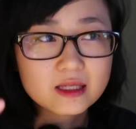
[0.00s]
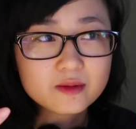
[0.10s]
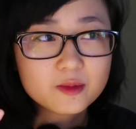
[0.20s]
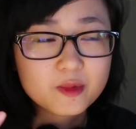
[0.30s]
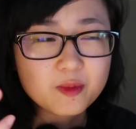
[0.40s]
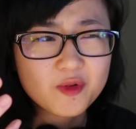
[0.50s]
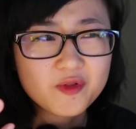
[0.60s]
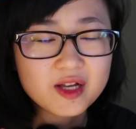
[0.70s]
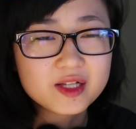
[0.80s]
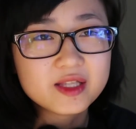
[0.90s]
they
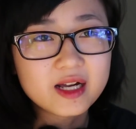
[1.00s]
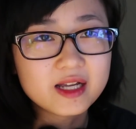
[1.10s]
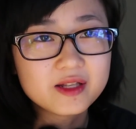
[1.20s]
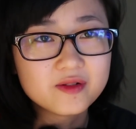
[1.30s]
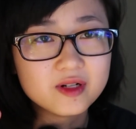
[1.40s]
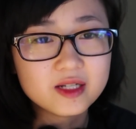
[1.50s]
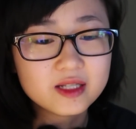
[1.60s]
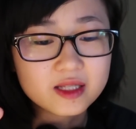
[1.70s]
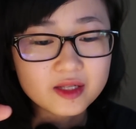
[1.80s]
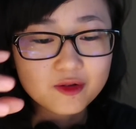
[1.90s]
both can't die, right?
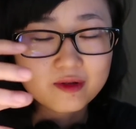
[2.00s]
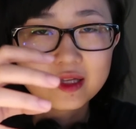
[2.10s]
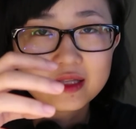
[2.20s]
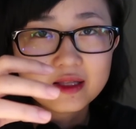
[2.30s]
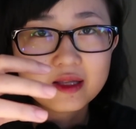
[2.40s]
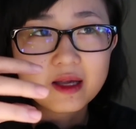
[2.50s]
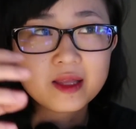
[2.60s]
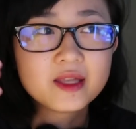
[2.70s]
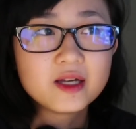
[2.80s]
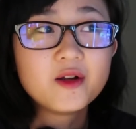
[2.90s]
So like,
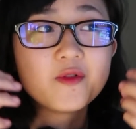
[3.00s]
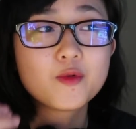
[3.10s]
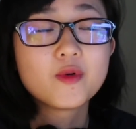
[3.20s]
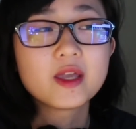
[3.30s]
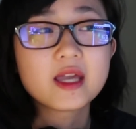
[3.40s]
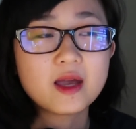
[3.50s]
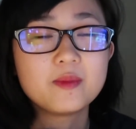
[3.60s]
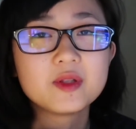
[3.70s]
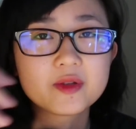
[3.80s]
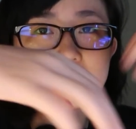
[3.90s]
and the earthquake
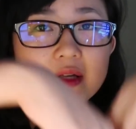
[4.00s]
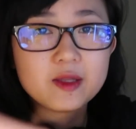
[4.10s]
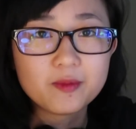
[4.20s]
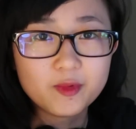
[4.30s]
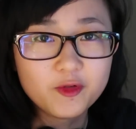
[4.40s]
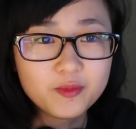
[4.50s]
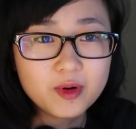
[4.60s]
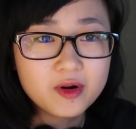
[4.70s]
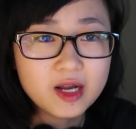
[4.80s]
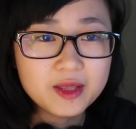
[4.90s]
happened, so like they both
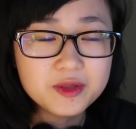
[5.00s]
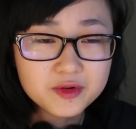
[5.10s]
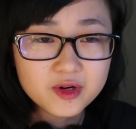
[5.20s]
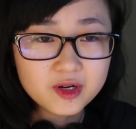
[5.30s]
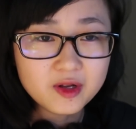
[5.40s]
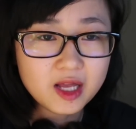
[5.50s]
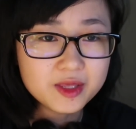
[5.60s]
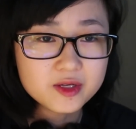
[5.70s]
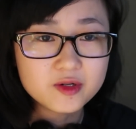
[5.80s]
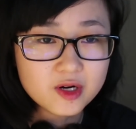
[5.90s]
buried
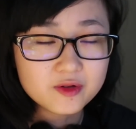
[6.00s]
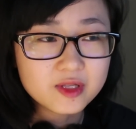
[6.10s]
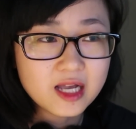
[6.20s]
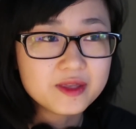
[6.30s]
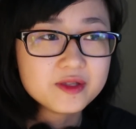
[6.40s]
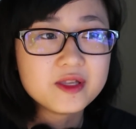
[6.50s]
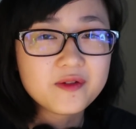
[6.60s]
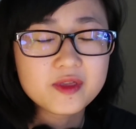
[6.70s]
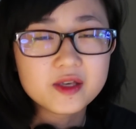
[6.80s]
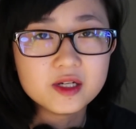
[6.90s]
underground
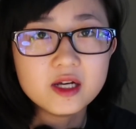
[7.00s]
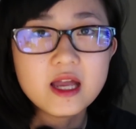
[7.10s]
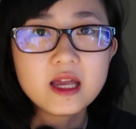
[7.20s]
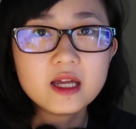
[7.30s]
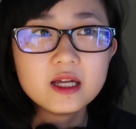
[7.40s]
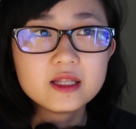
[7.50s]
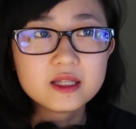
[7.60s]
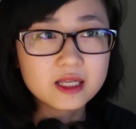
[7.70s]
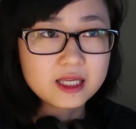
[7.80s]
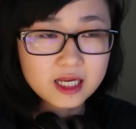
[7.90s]
underneath the
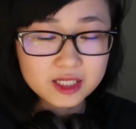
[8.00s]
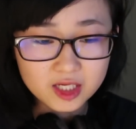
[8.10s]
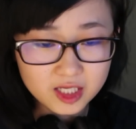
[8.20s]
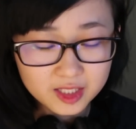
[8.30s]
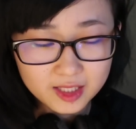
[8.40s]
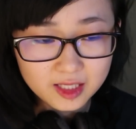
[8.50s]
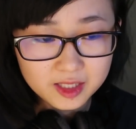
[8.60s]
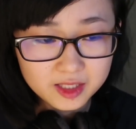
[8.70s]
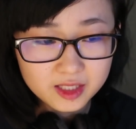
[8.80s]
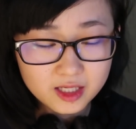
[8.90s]
Higashikata's
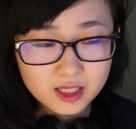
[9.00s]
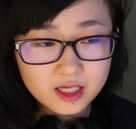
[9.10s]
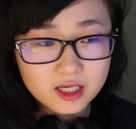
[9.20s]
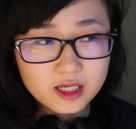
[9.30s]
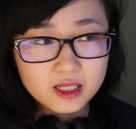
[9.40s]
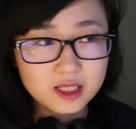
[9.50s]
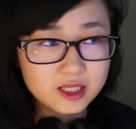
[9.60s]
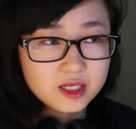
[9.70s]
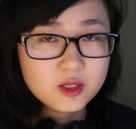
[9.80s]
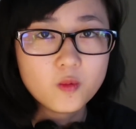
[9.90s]
land, like
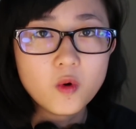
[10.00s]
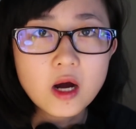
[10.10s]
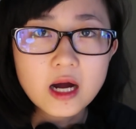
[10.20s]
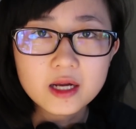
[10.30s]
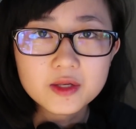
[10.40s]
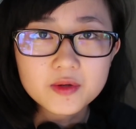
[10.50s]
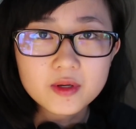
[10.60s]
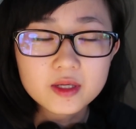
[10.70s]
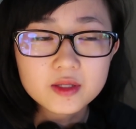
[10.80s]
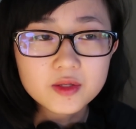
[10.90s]
near the war eyes,
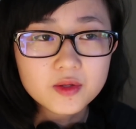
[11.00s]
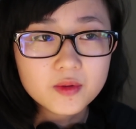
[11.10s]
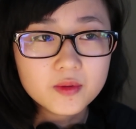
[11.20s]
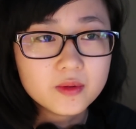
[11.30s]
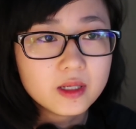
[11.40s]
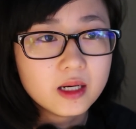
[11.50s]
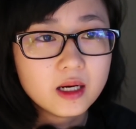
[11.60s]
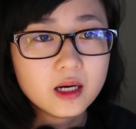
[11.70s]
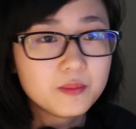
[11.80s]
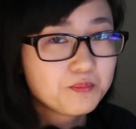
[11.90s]
right? So
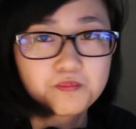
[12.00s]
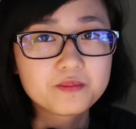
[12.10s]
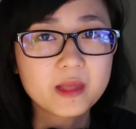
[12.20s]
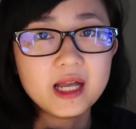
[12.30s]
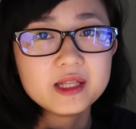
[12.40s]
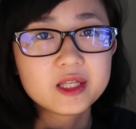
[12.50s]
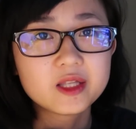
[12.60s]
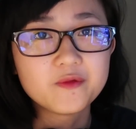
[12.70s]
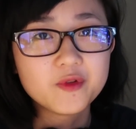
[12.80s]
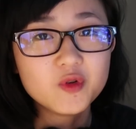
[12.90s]
hence
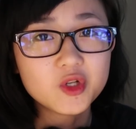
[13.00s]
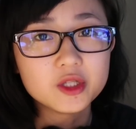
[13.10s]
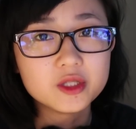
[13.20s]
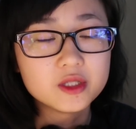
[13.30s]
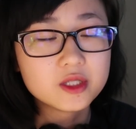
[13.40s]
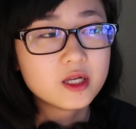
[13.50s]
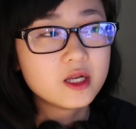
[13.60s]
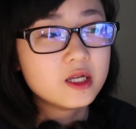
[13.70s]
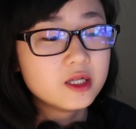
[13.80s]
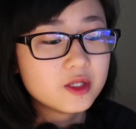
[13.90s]
the fusion.
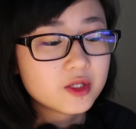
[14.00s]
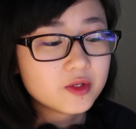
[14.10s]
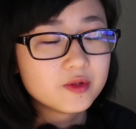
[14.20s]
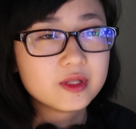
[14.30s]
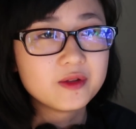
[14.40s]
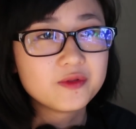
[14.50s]
So